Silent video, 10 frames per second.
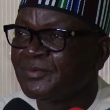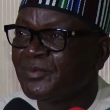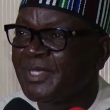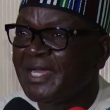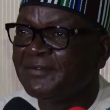
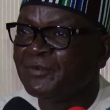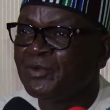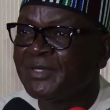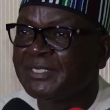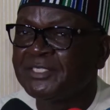we have
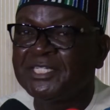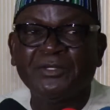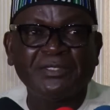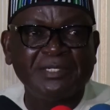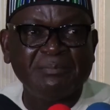over
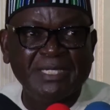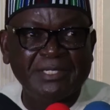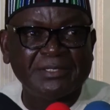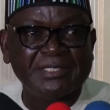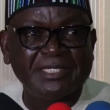300
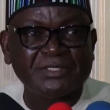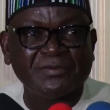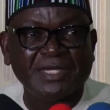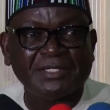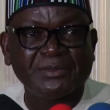million heads
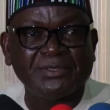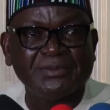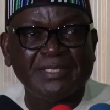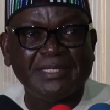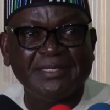of cattle
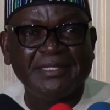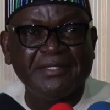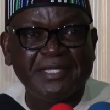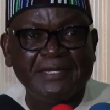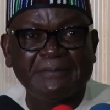in
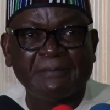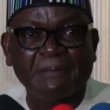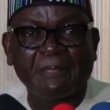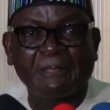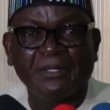India.
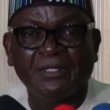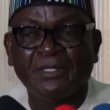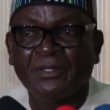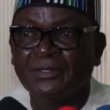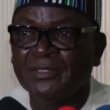
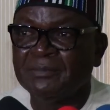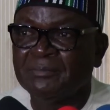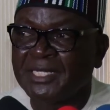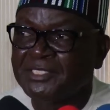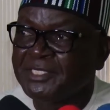In
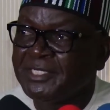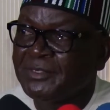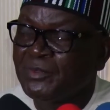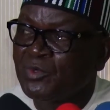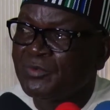
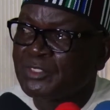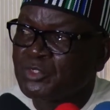Brazil, over